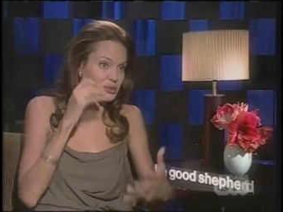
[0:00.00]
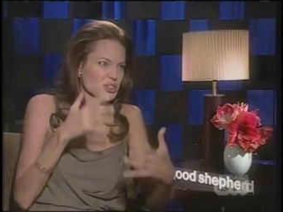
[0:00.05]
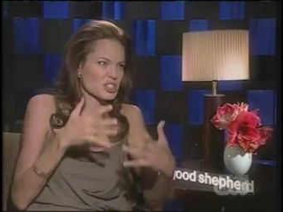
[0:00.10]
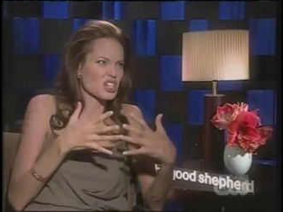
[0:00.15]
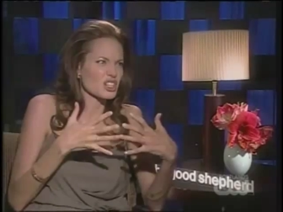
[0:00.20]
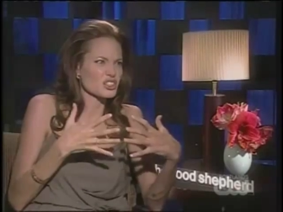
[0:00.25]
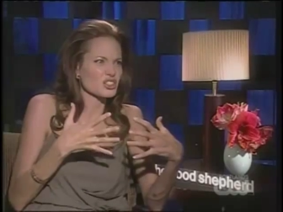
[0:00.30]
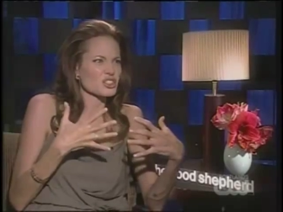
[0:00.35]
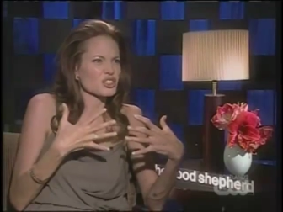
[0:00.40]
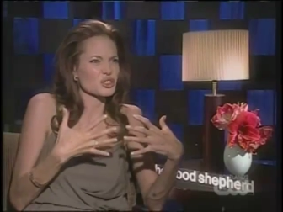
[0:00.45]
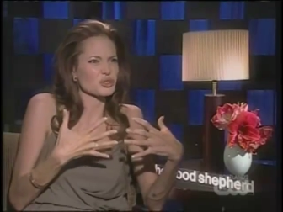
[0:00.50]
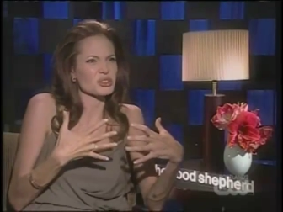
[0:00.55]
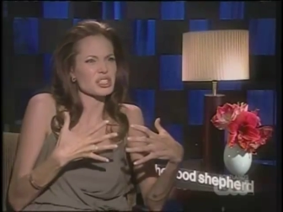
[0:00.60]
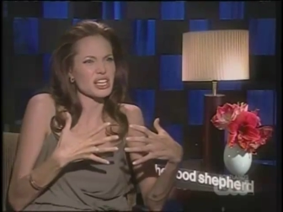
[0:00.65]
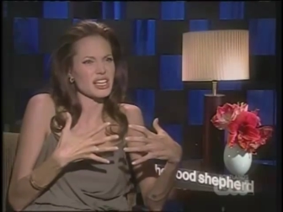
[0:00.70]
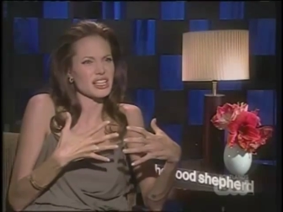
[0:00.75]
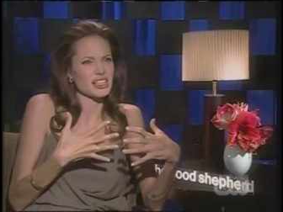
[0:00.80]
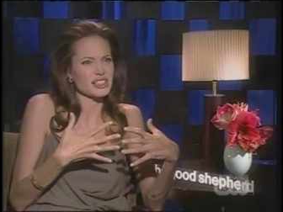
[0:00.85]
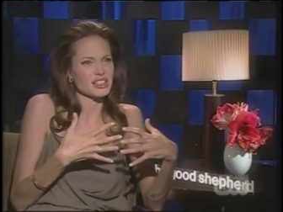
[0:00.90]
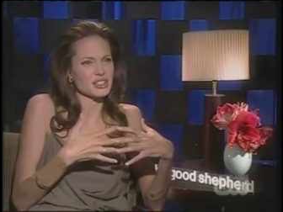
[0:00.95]
because it was also so
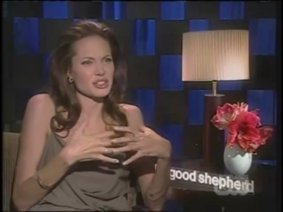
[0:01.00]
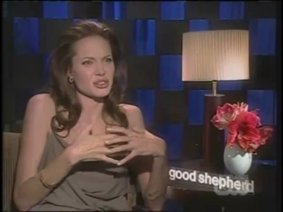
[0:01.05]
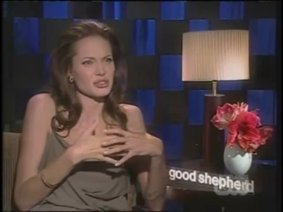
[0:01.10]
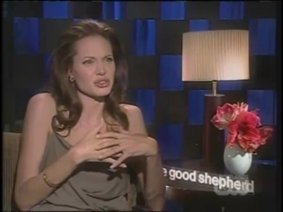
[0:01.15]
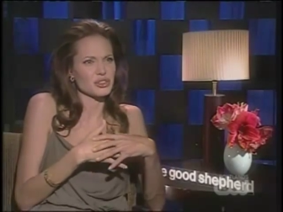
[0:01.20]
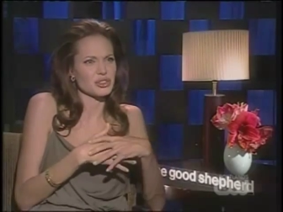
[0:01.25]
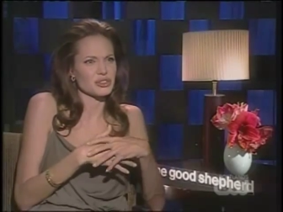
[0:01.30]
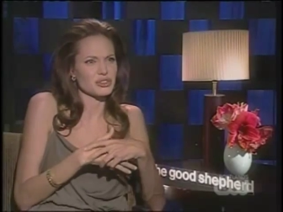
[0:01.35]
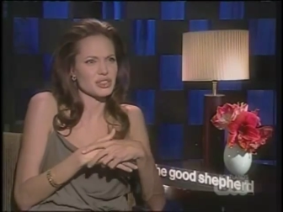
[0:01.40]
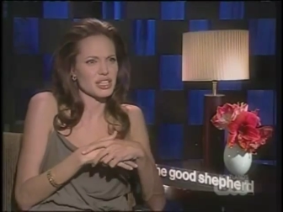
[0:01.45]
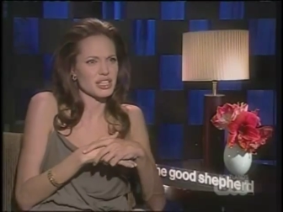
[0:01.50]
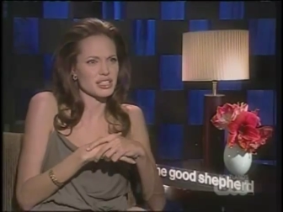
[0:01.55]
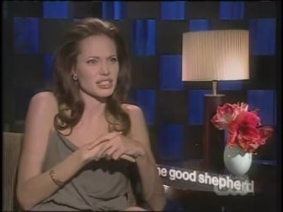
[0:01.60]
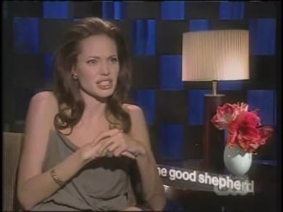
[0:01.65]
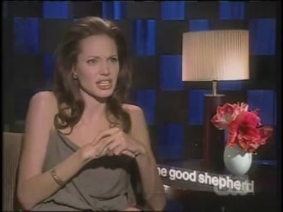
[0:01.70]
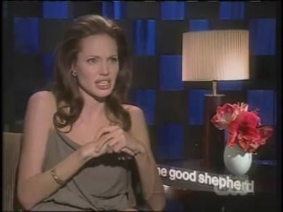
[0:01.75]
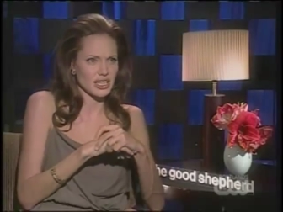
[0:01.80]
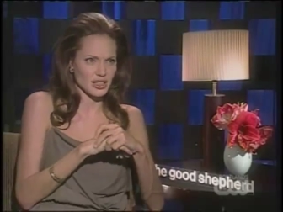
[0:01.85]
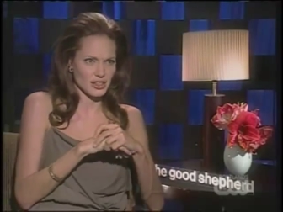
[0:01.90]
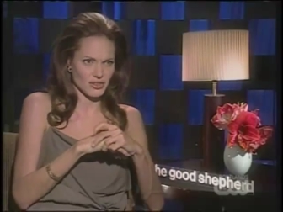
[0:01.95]
tense. So you do
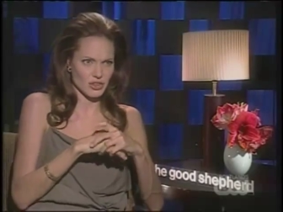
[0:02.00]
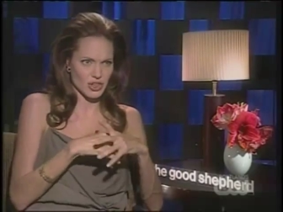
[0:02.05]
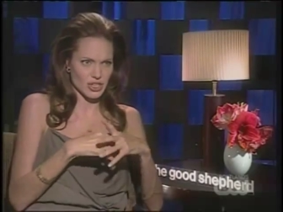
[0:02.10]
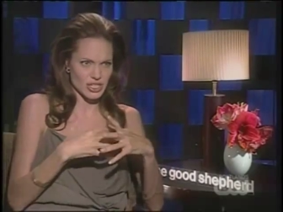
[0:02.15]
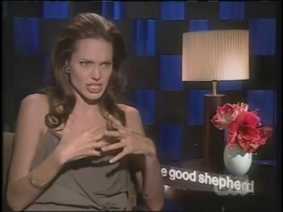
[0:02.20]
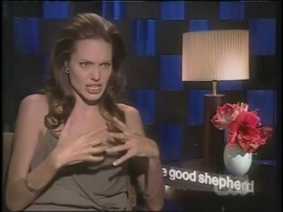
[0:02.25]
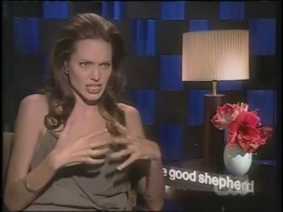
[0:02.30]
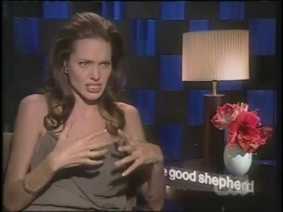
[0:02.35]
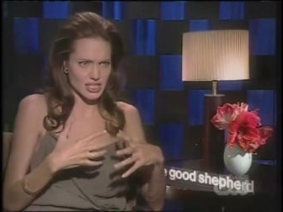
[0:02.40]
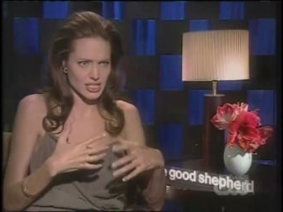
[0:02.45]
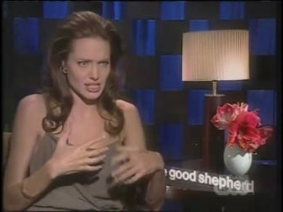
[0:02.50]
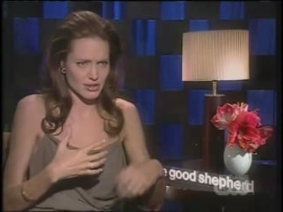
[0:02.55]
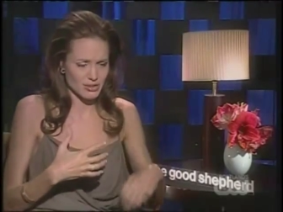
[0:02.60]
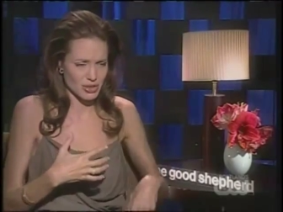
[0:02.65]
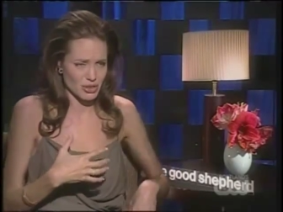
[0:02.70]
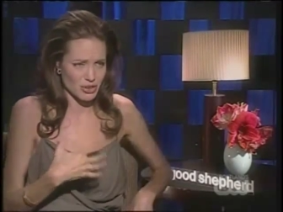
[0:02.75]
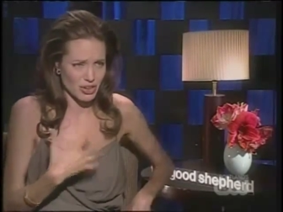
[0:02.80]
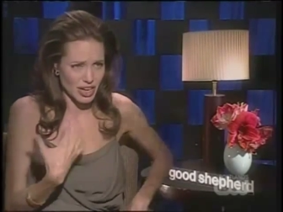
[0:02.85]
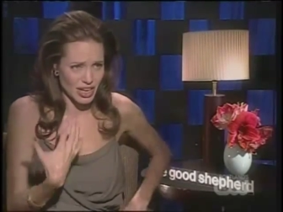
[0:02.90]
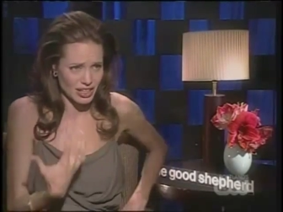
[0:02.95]
tend to, like in a very tense
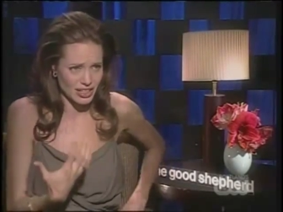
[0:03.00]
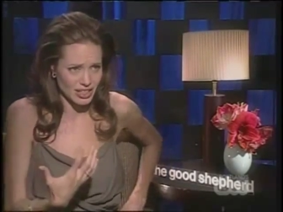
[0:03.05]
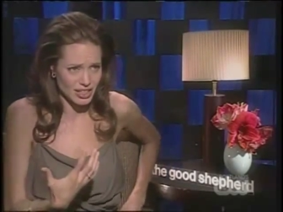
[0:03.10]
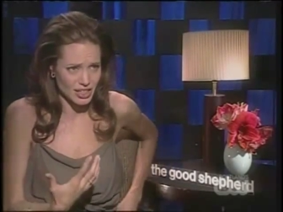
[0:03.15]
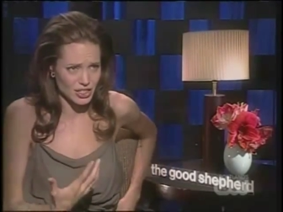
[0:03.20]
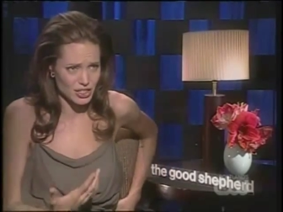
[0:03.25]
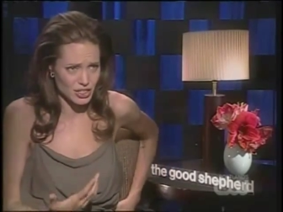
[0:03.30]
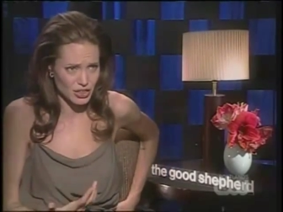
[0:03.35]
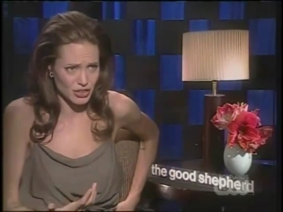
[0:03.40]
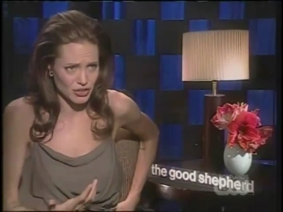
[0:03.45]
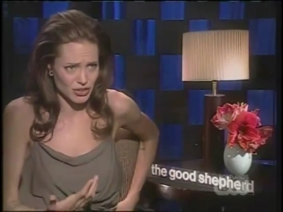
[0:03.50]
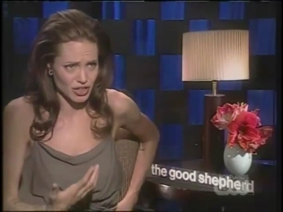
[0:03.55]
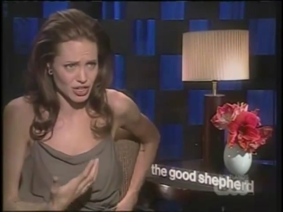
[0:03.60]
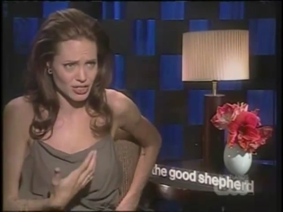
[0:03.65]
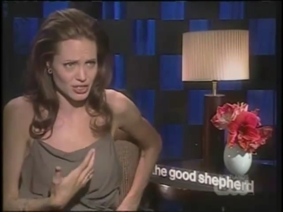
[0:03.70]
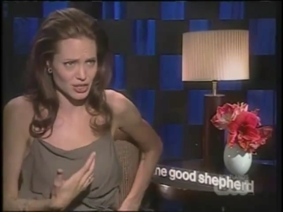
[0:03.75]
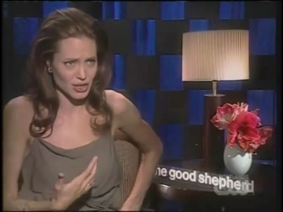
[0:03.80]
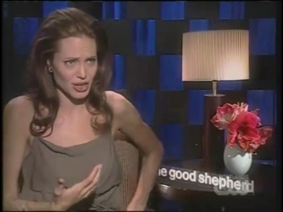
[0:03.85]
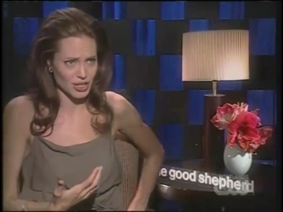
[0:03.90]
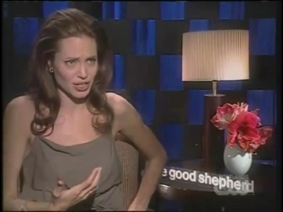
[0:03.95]
scene where you're yelling at each other, you're
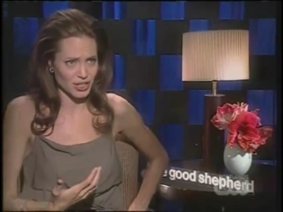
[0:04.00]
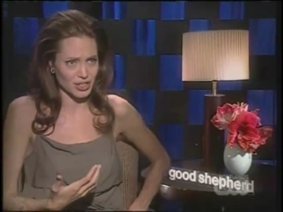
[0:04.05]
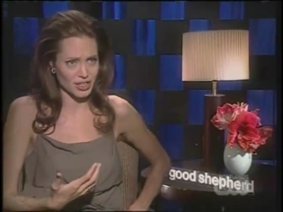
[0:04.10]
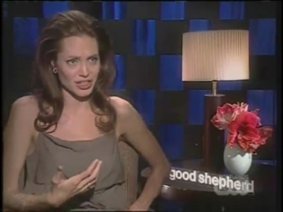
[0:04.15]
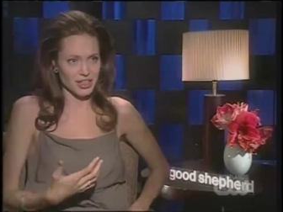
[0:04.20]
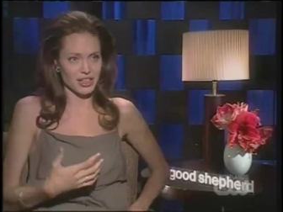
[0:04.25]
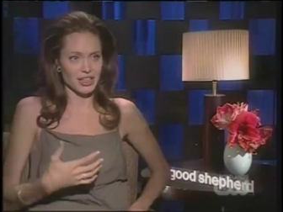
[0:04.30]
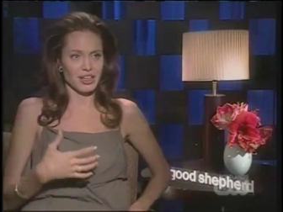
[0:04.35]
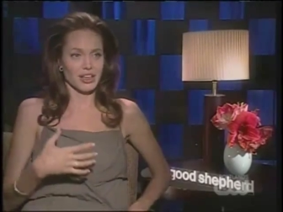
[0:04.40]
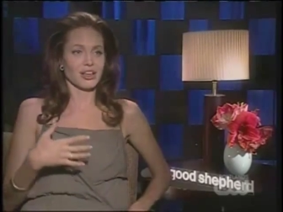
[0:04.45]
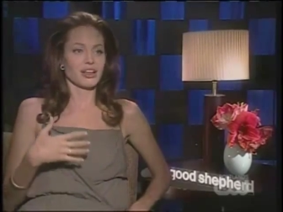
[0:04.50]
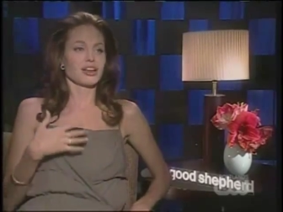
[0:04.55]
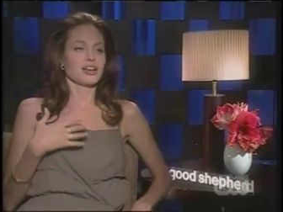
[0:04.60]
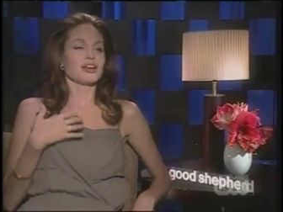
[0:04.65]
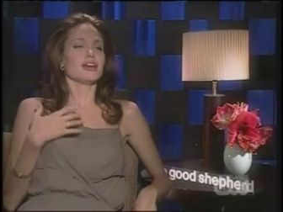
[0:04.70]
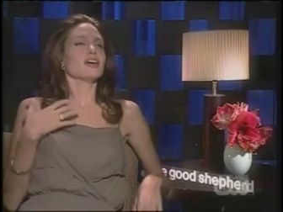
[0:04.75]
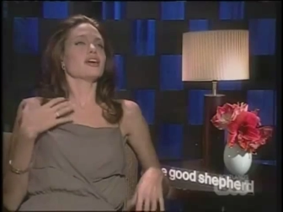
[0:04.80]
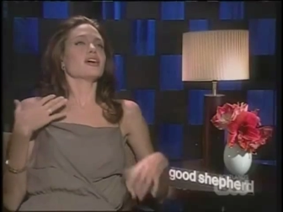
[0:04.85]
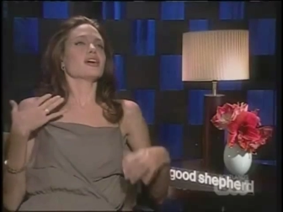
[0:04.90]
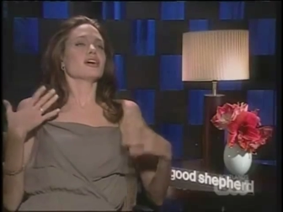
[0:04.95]
not talking.
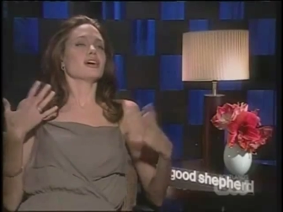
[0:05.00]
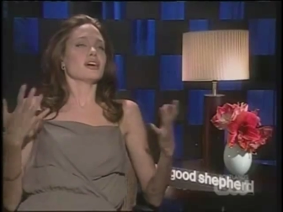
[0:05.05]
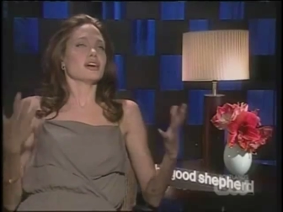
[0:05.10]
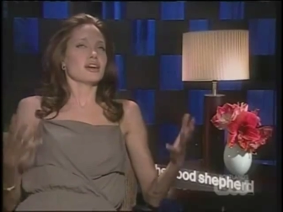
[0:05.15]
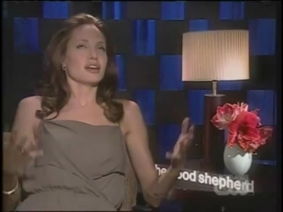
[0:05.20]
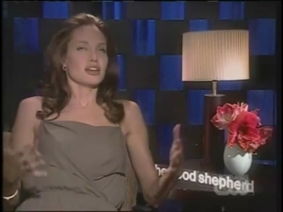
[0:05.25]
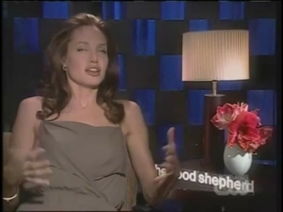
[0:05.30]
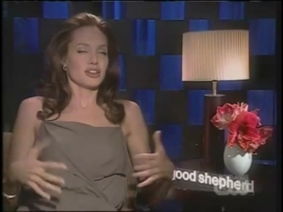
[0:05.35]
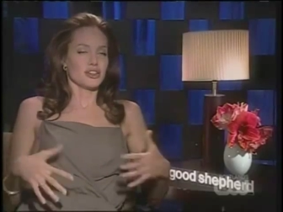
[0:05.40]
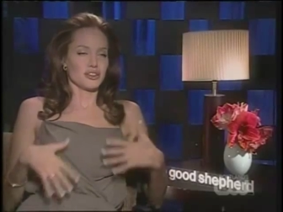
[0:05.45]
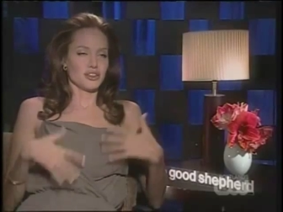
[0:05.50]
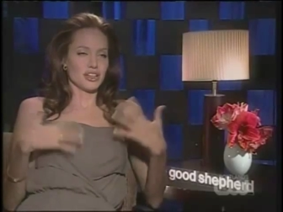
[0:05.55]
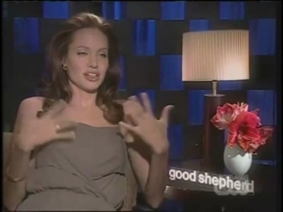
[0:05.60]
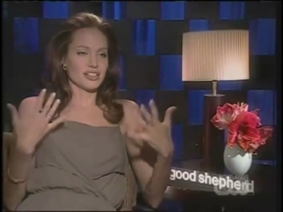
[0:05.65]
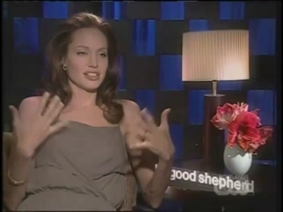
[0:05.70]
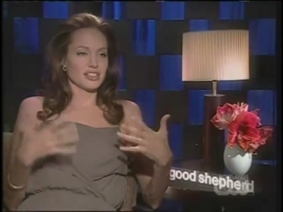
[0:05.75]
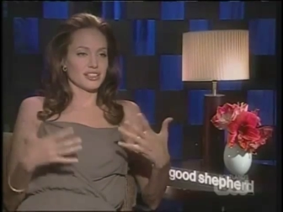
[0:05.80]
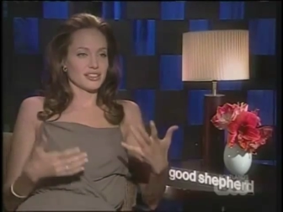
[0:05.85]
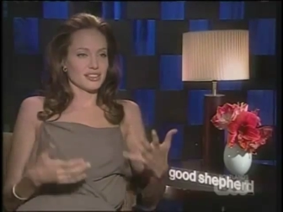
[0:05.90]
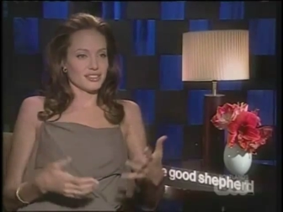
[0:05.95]
You
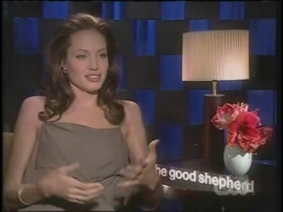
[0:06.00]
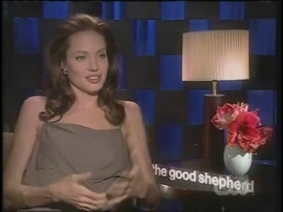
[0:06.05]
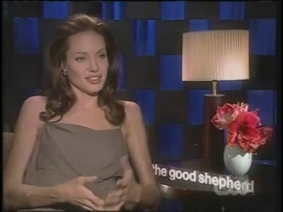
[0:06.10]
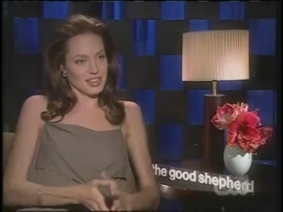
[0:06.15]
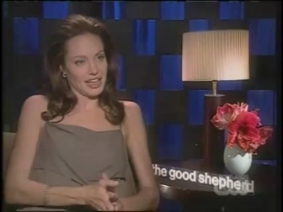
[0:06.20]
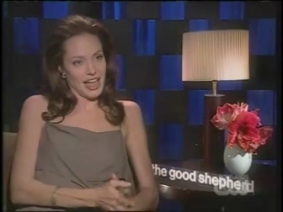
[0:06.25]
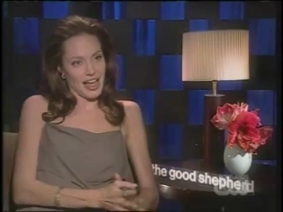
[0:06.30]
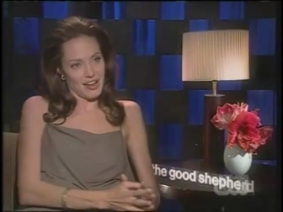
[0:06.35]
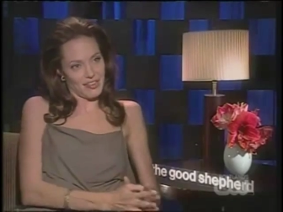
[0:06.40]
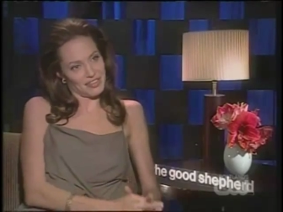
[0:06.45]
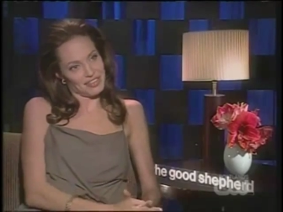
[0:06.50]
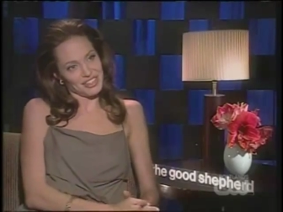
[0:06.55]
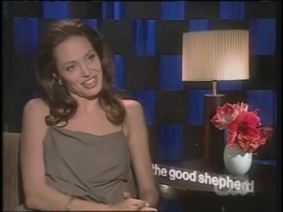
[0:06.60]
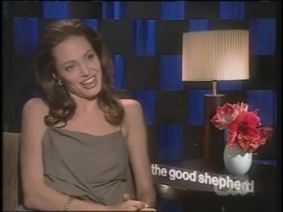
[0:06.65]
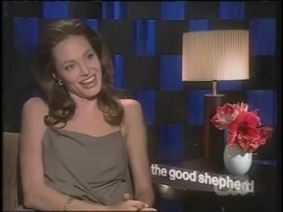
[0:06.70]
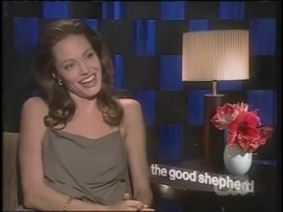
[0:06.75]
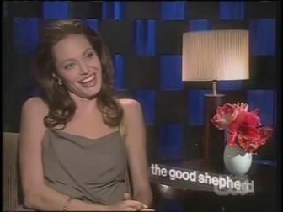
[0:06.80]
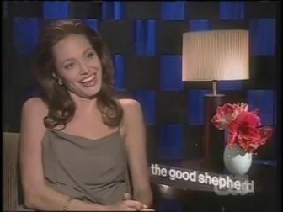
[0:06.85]
need to laugh a